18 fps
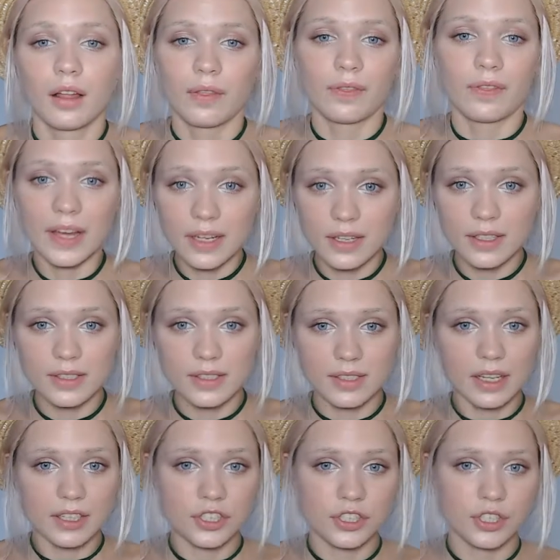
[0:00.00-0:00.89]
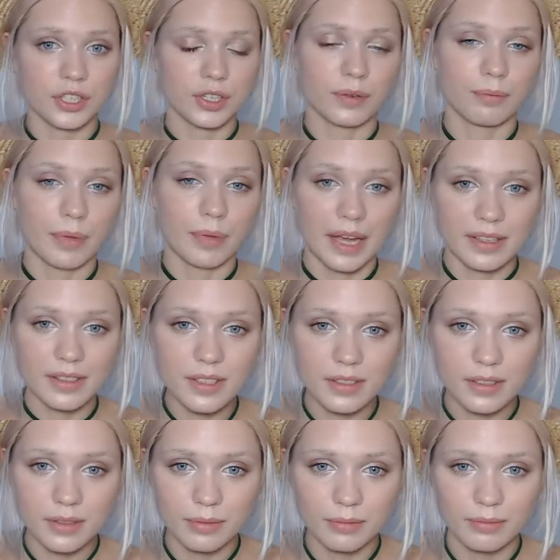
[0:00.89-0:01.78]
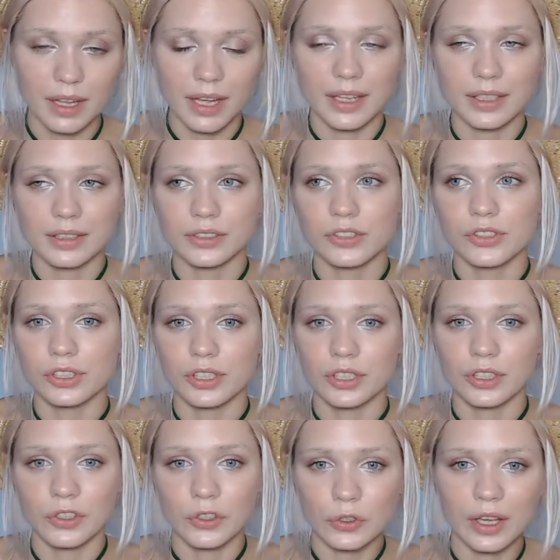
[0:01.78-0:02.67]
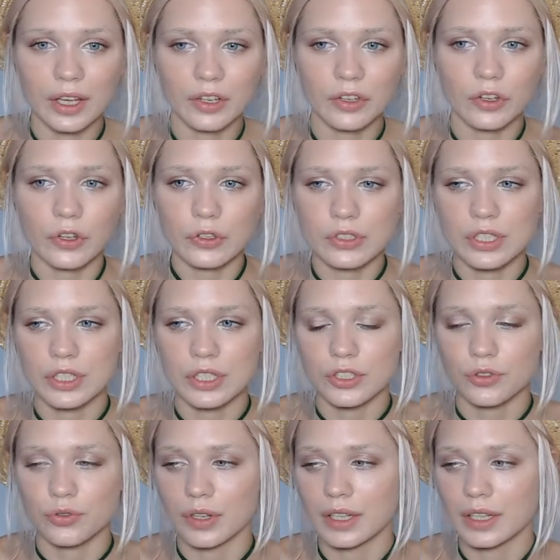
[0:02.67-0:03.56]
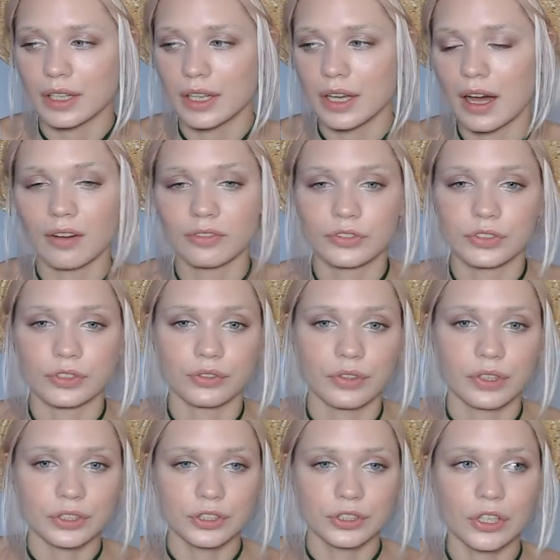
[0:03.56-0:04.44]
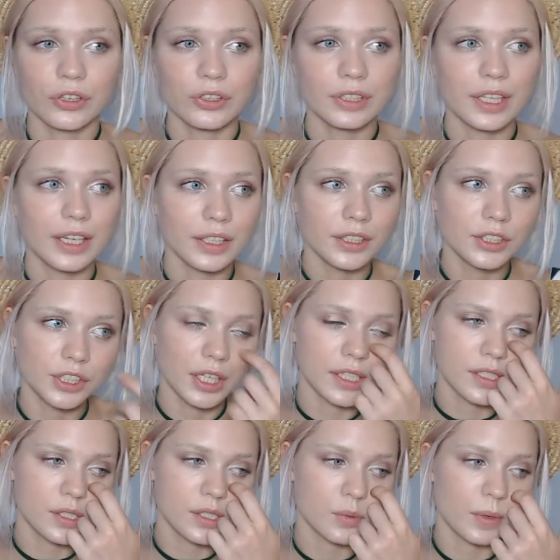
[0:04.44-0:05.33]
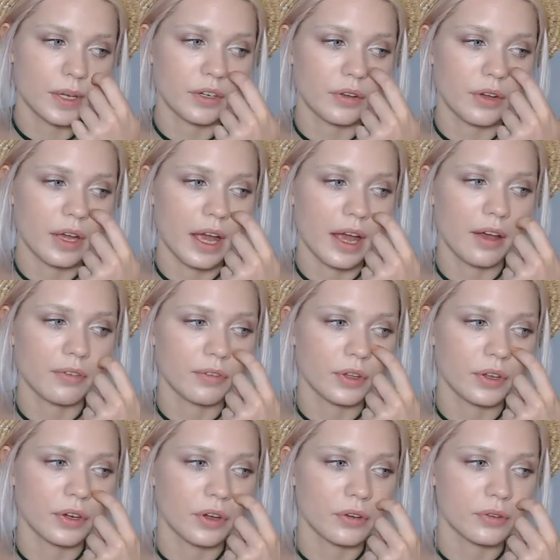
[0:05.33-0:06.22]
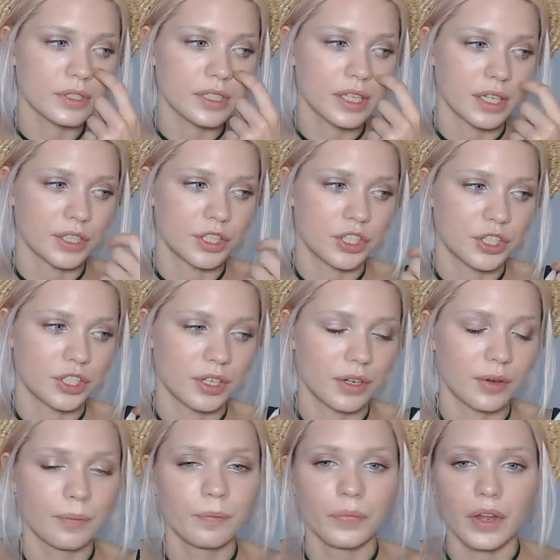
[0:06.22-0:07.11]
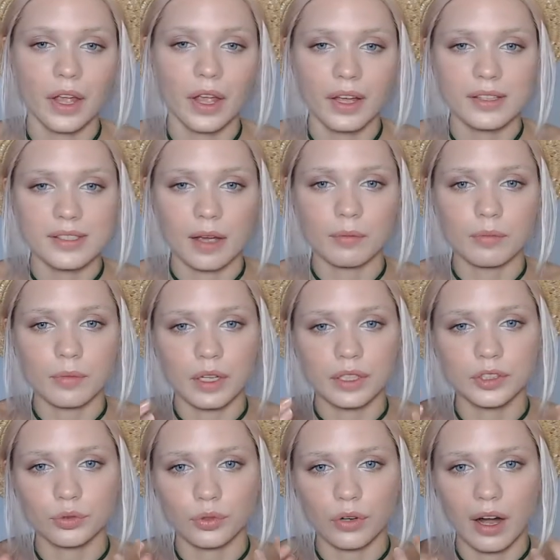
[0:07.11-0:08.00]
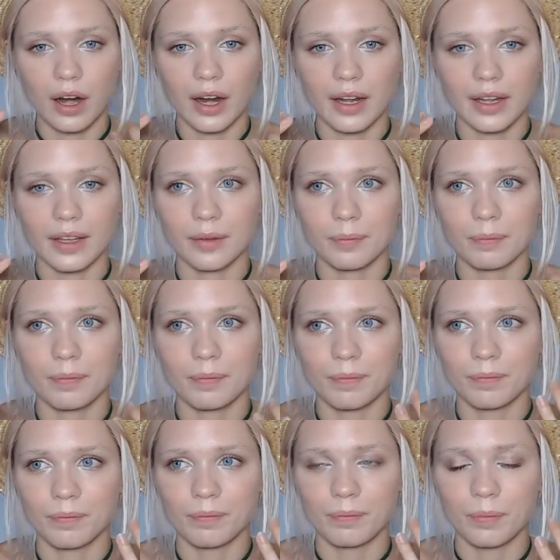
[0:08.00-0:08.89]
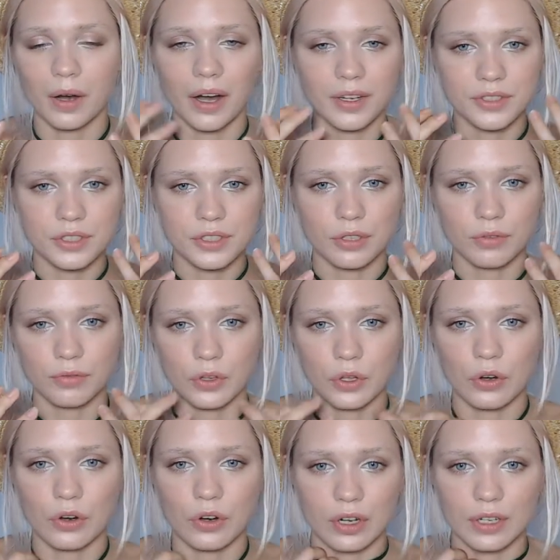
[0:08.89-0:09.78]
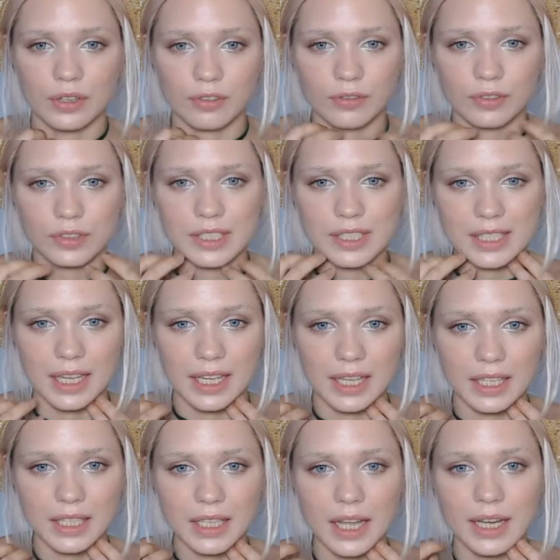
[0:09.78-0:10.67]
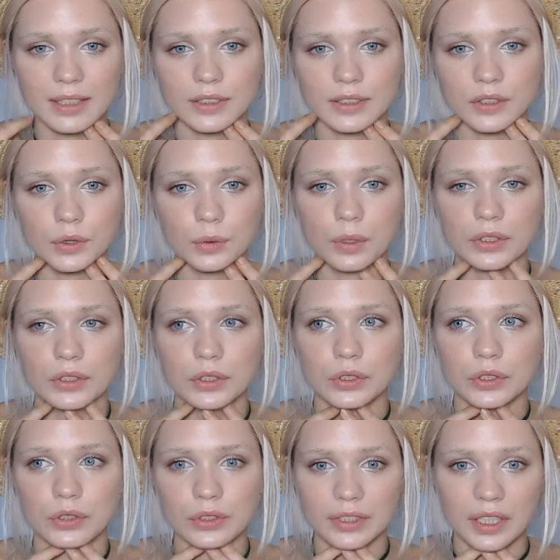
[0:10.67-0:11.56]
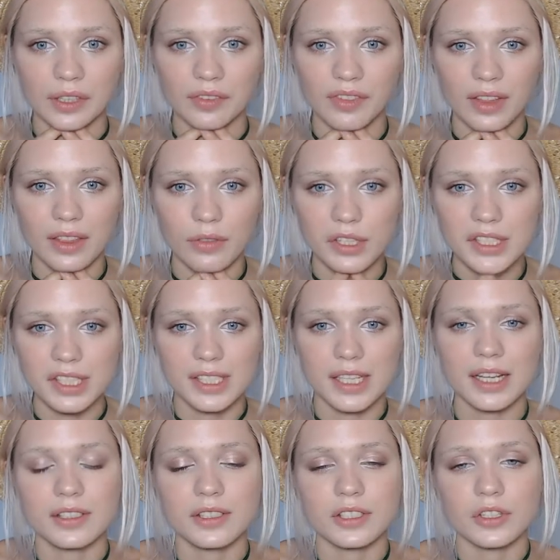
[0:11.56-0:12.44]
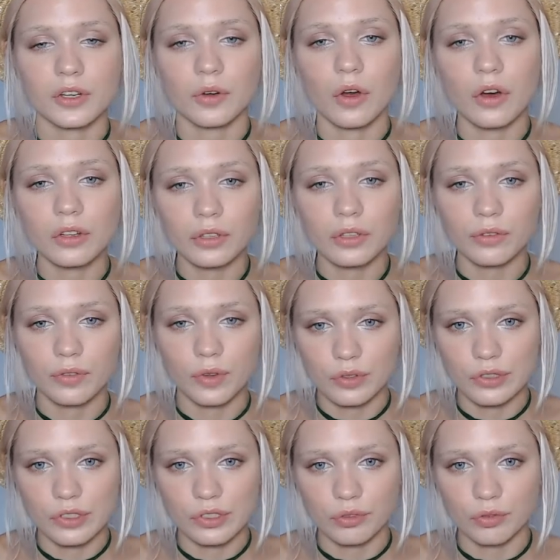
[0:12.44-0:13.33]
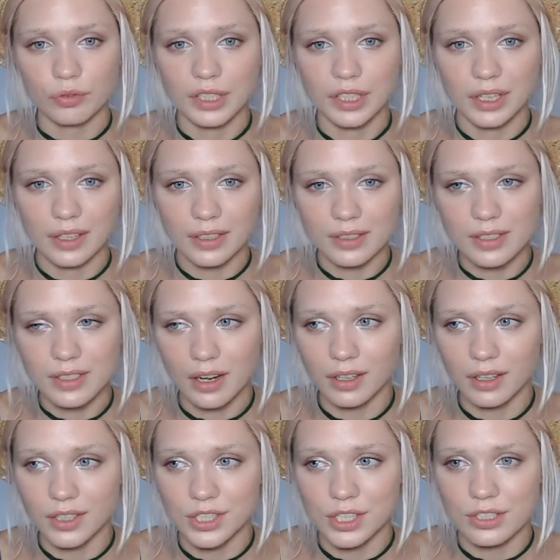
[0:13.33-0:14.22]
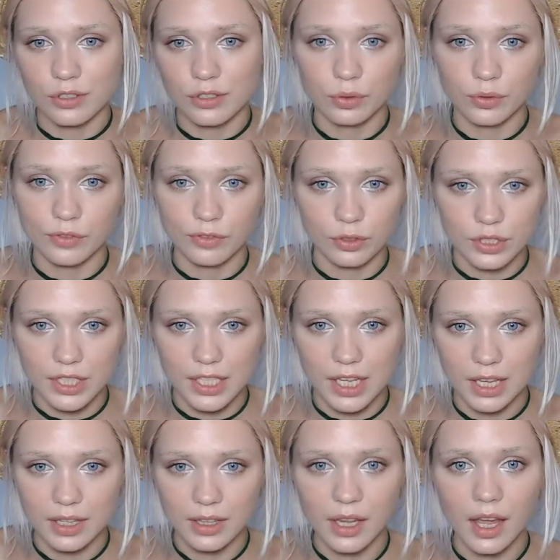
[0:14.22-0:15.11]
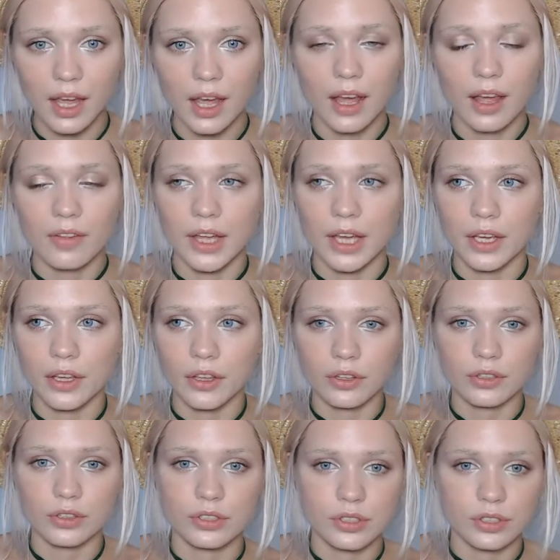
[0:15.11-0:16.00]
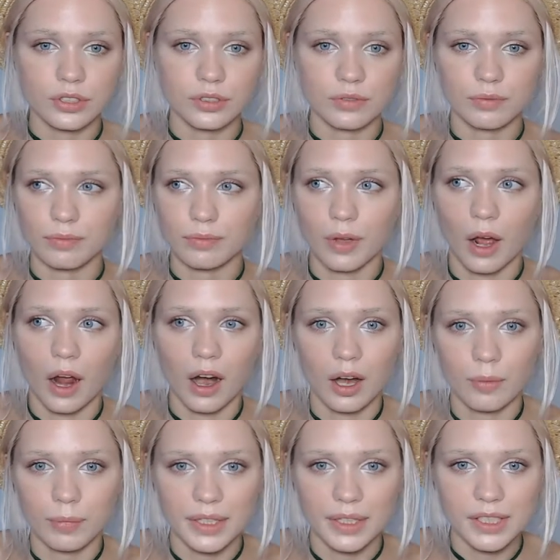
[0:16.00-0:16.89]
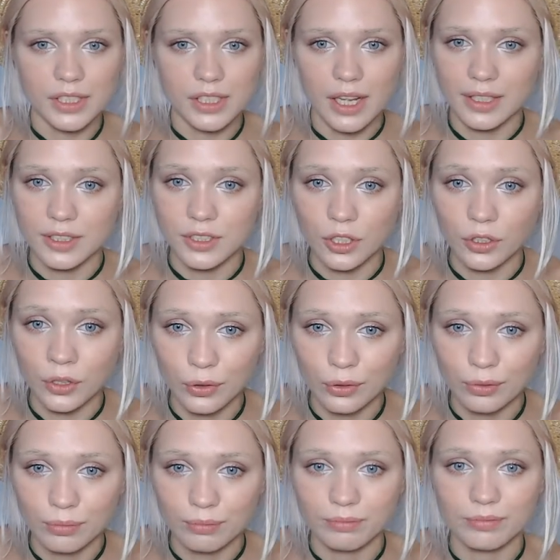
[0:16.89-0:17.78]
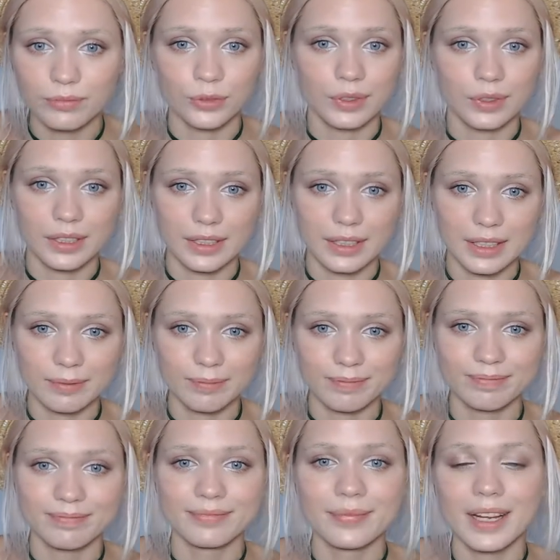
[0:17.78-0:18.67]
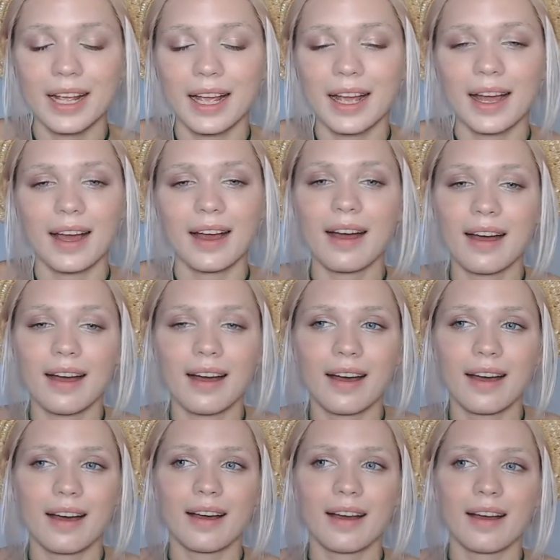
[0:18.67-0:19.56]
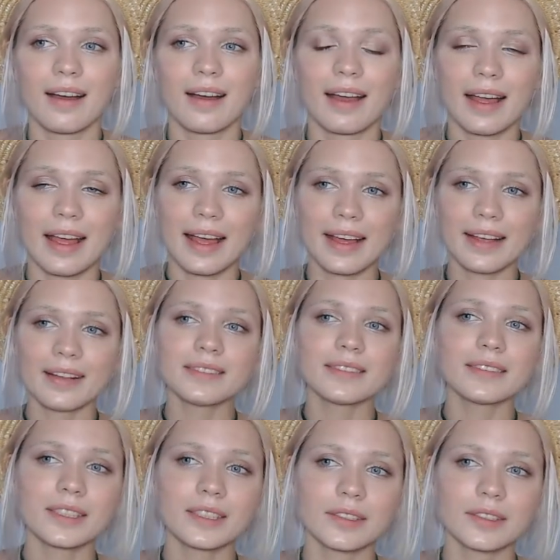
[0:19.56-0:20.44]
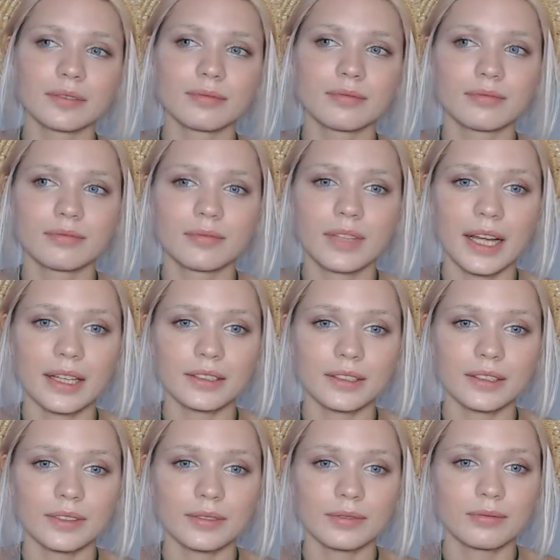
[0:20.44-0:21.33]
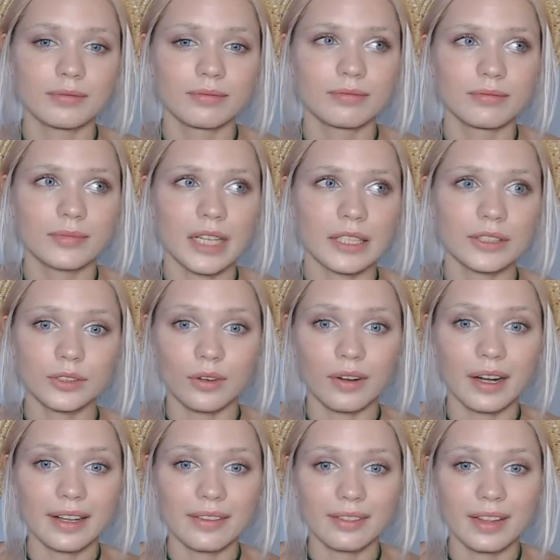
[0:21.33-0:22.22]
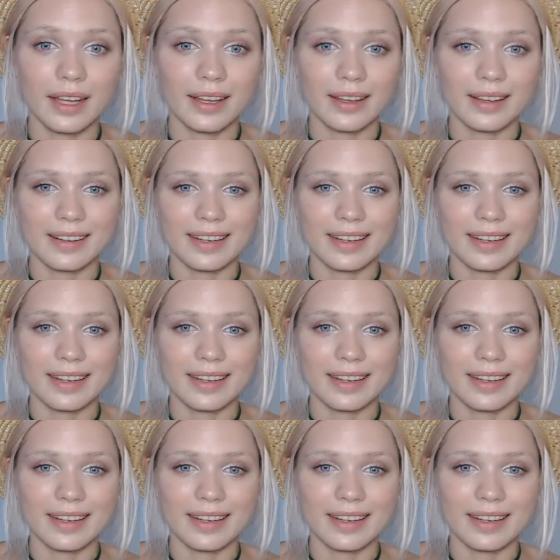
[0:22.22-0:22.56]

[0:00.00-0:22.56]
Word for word: that is such a mask and you can use it really after the toning just when you have you know such um, some dry mm, parts of your skin and you want to do something with that so all of those ingredients are just good for skin they cannot harm it at all really uh, and that's that's great thing